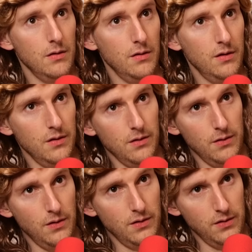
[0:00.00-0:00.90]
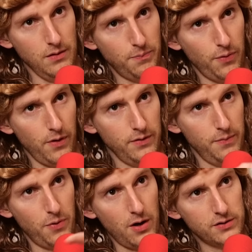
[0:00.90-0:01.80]
the the the pro-
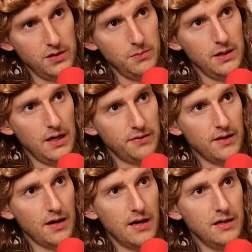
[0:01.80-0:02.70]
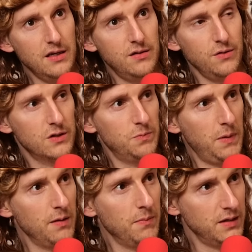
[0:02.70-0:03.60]
the proximity. I think I need to
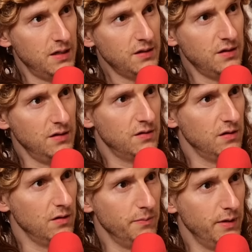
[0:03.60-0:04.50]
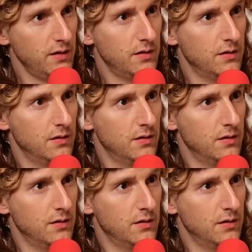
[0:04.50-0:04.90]
expand my distance a little bit.